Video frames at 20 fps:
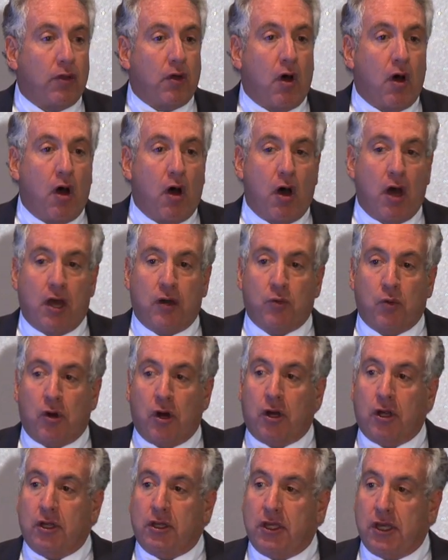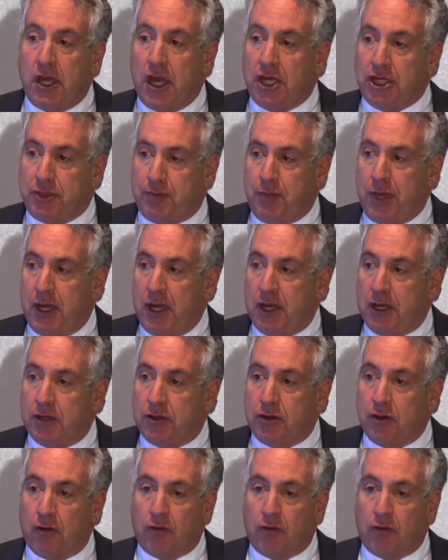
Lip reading: the hard work at DHP to